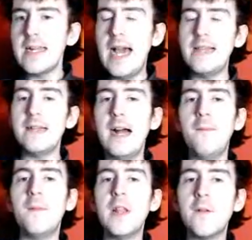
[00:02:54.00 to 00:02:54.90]
Now it's
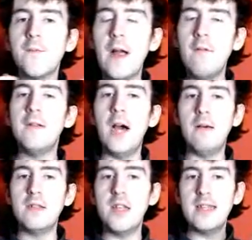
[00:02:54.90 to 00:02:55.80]
time for the
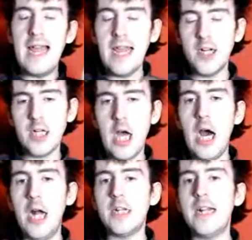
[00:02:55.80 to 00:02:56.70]
grown-ups to take
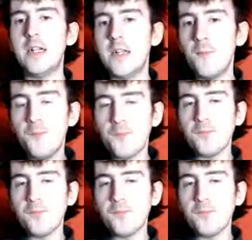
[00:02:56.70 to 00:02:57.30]
charge and just...